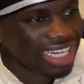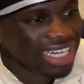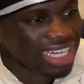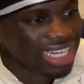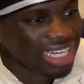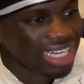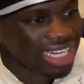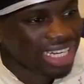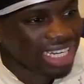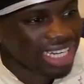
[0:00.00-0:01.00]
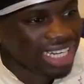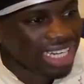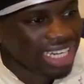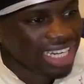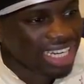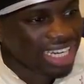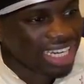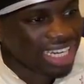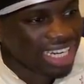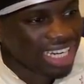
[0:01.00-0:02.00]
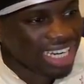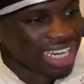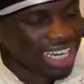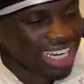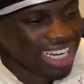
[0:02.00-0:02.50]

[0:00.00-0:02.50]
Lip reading: The person shown says nothing.